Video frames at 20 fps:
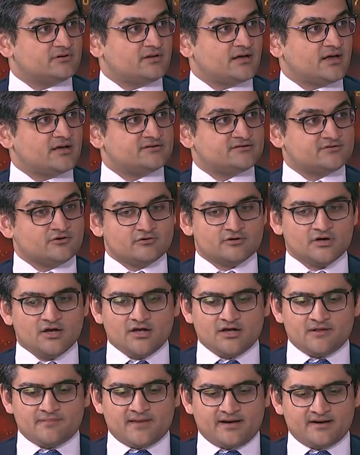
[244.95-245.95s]
And so
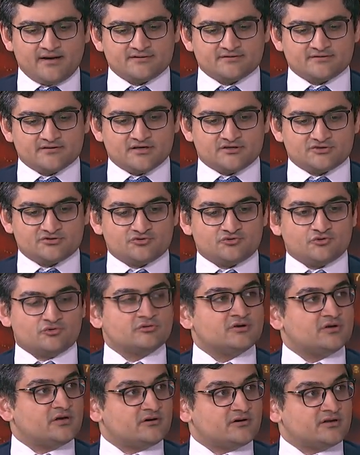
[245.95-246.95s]
that has
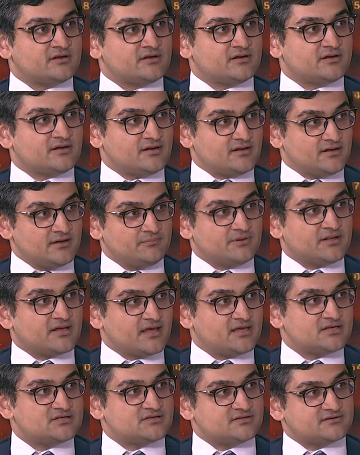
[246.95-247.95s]
extraordinary
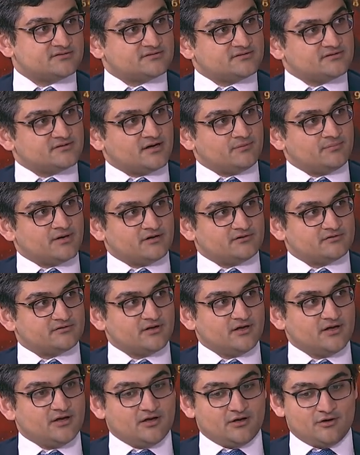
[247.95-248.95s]
implications about,
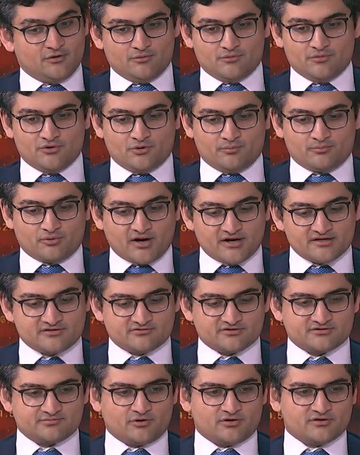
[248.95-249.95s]
you know, price
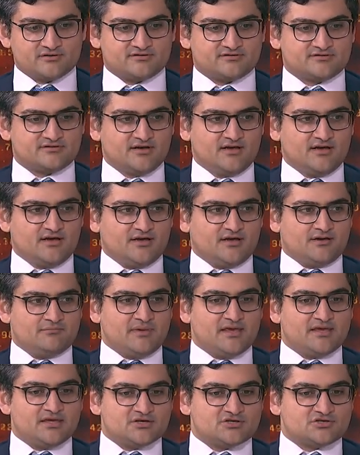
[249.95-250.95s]
response,
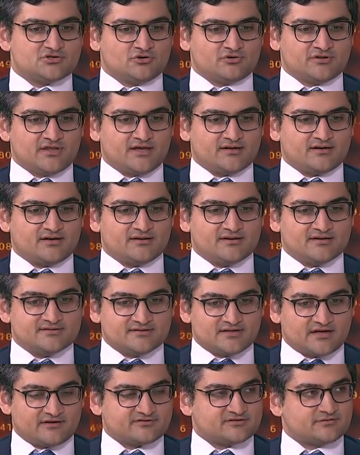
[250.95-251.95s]
making sure that there's
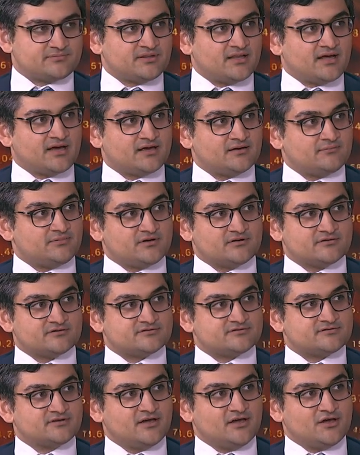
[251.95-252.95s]
enough supply,
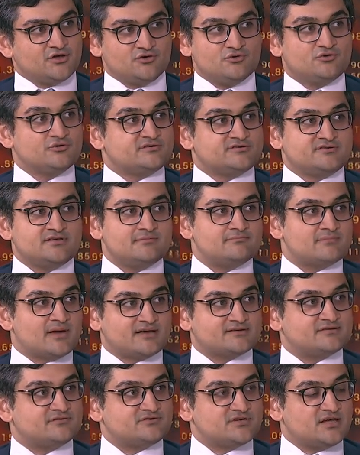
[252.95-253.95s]
because you could see
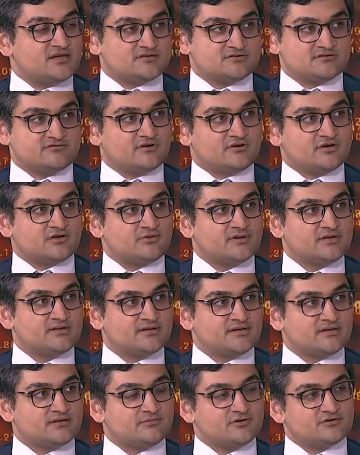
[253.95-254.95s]
massive changes very
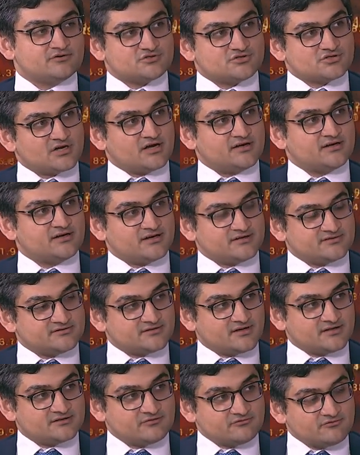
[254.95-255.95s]
quickly, because China has
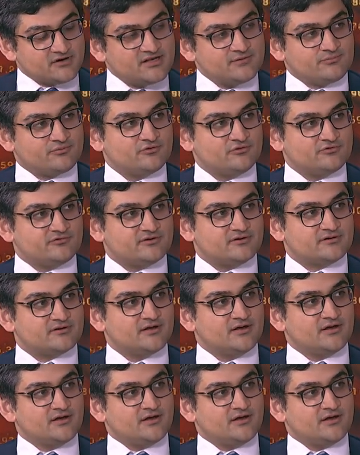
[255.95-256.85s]
already proven